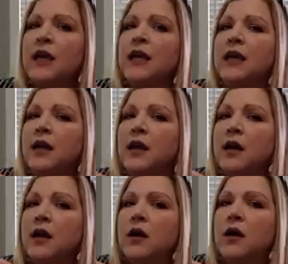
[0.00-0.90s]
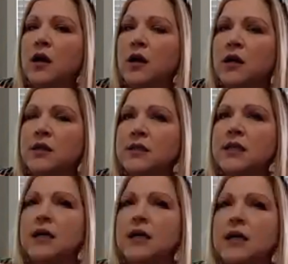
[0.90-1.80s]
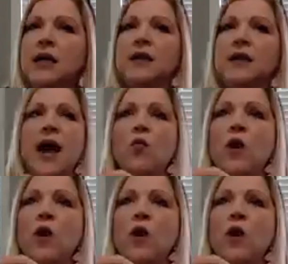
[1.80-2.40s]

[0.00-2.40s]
it occurs in that western